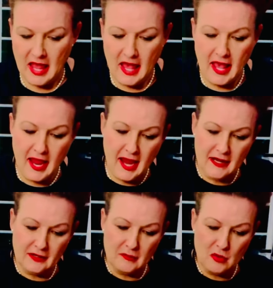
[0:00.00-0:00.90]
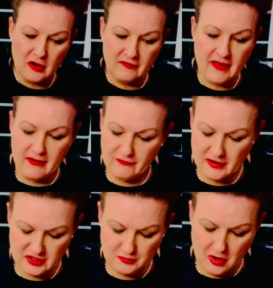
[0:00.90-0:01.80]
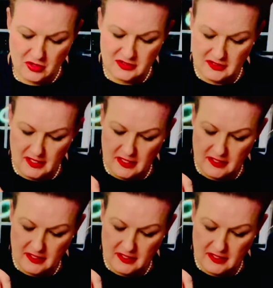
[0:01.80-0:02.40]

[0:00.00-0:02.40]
And a little more of that fresh parsley.